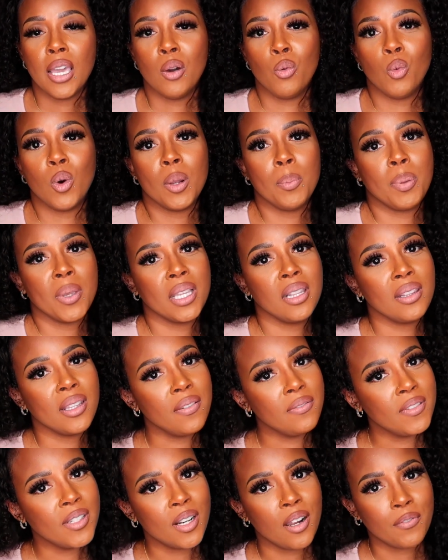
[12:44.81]
would be
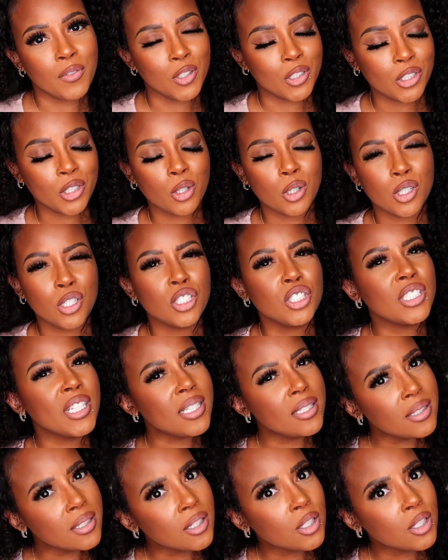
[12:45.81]
lifted off your shoulders just a